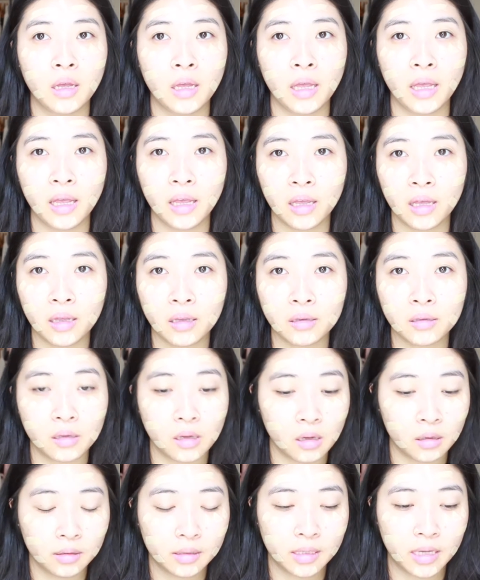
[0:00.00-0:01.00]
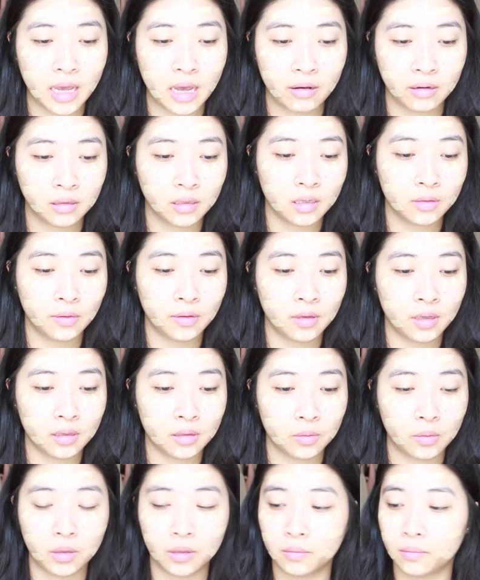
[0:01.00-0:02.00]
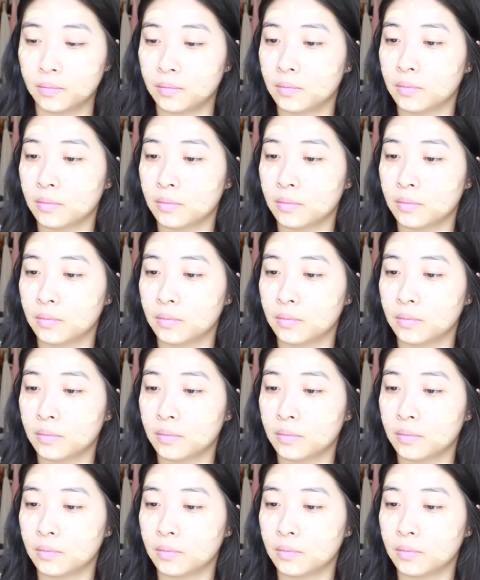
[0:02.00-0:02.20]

and I'll see how it does with this one.